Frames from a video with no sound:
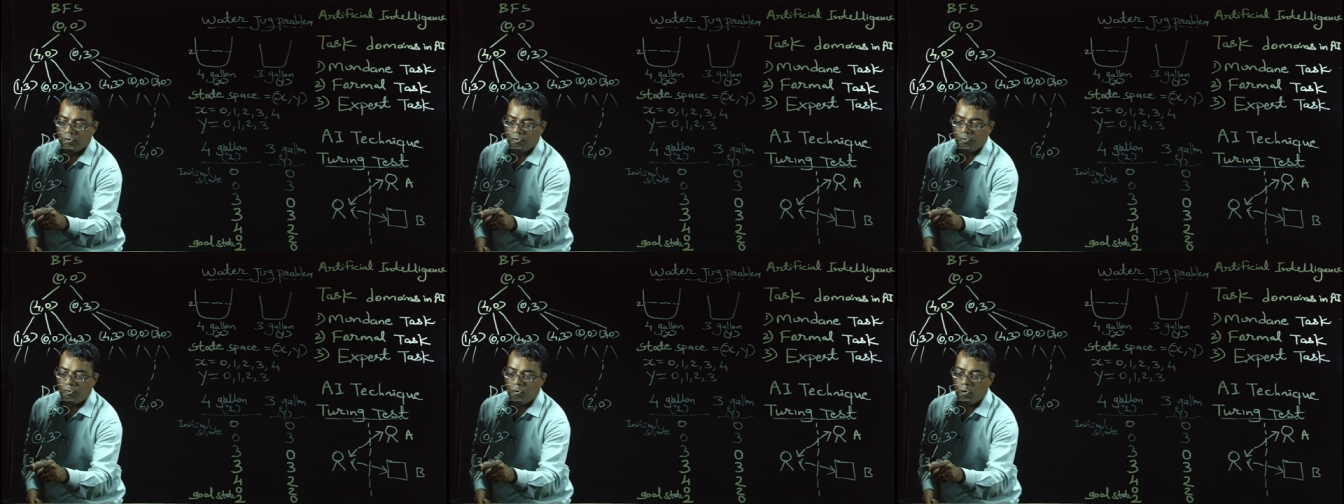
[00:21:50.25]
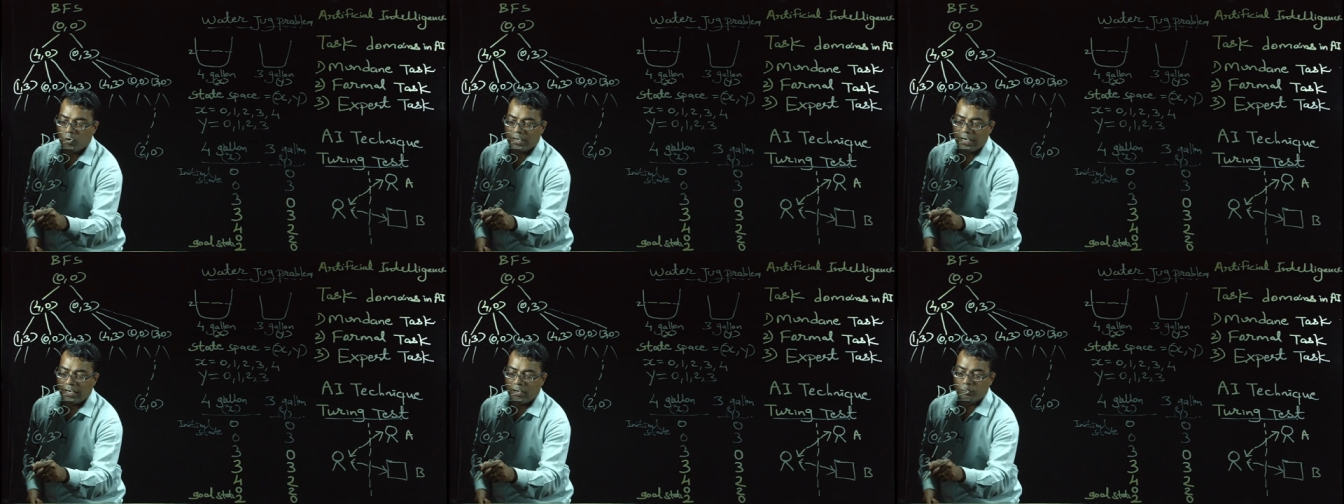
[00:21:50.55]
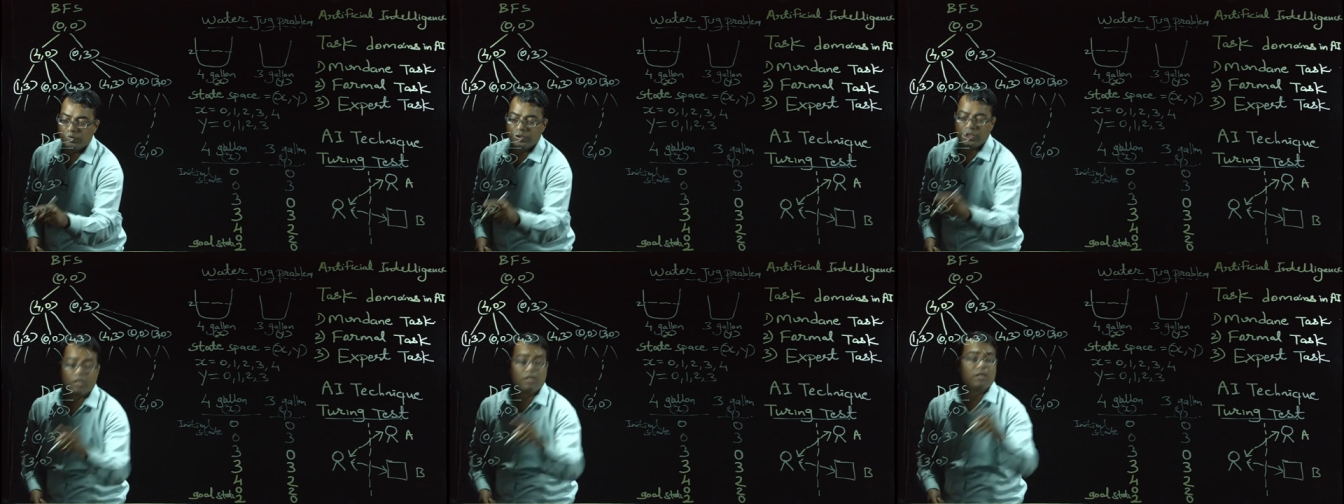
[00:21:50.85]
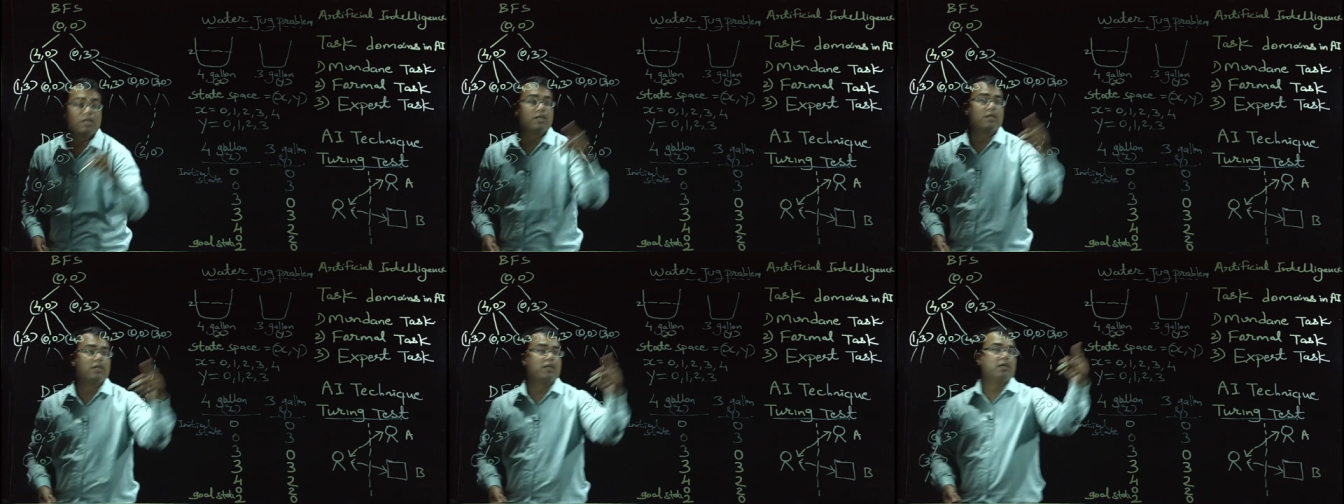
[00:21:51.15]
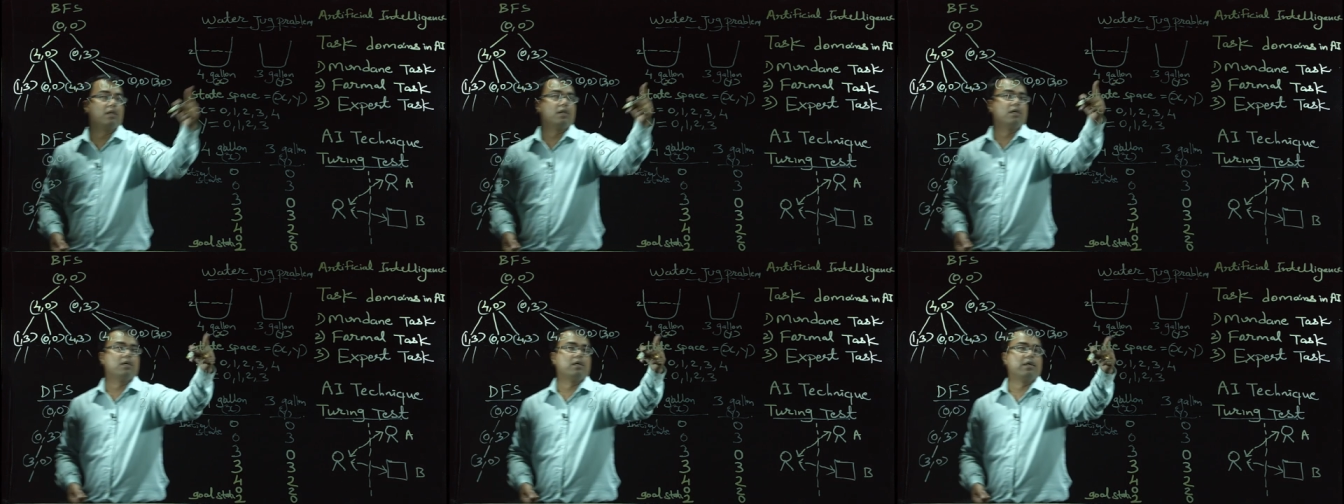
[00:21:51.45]
4 gallon jug
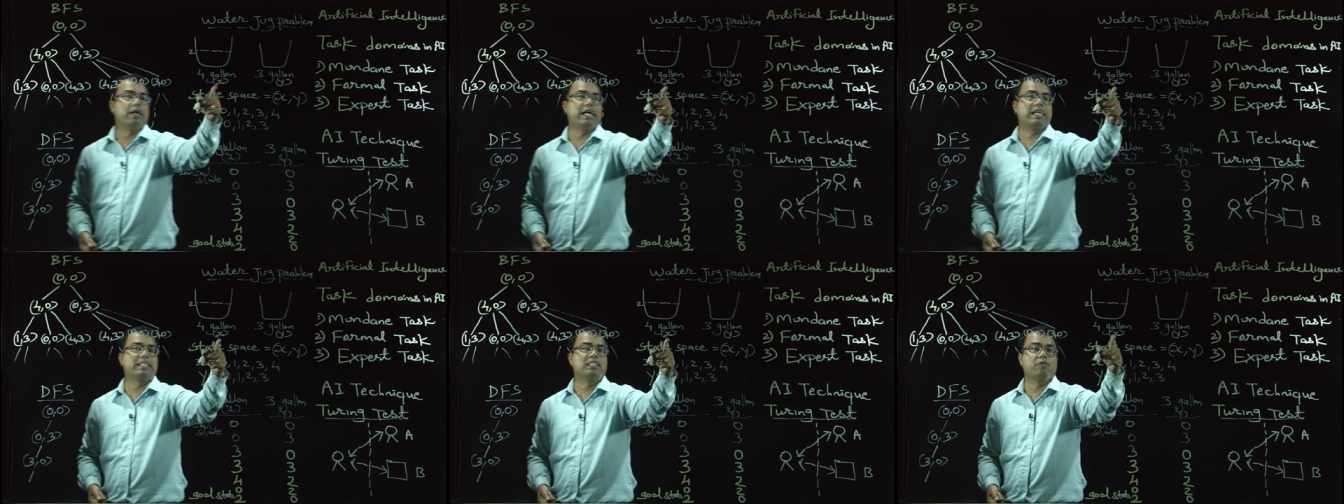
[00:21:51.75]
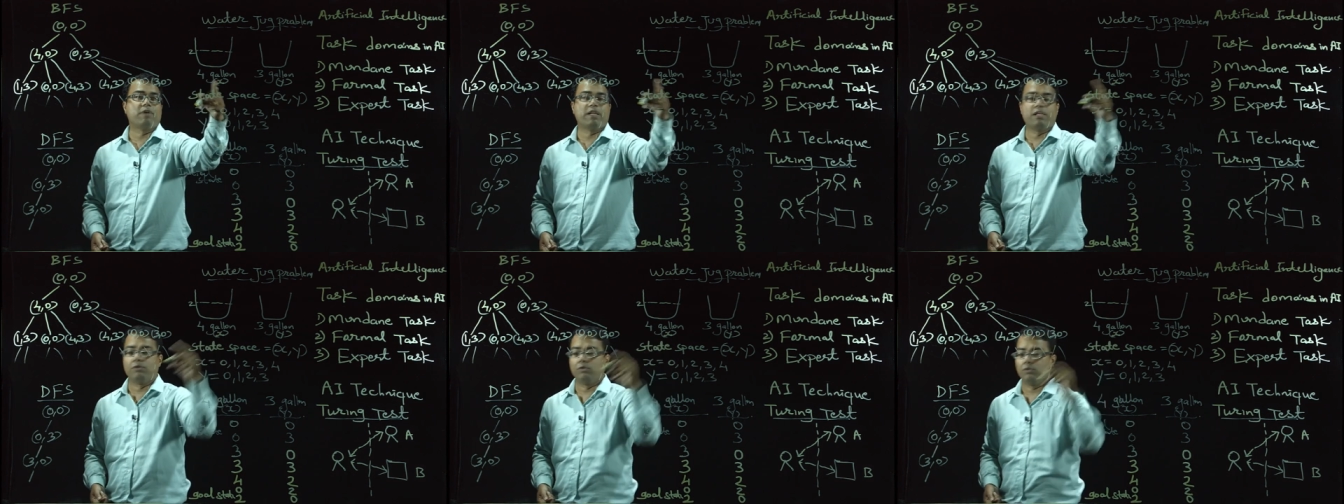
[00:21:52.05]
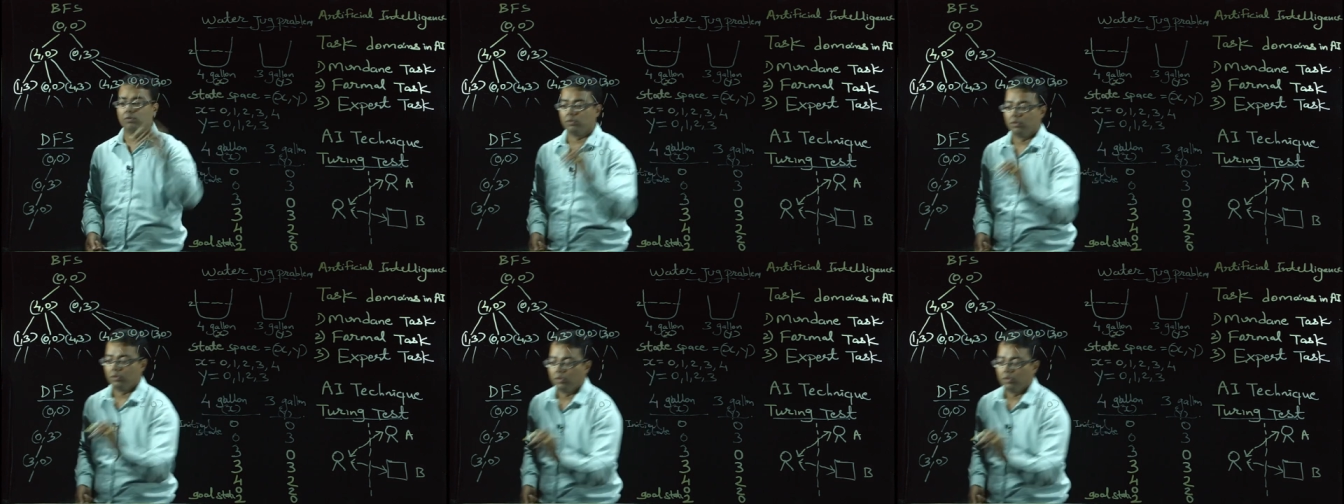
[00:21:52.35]
x value,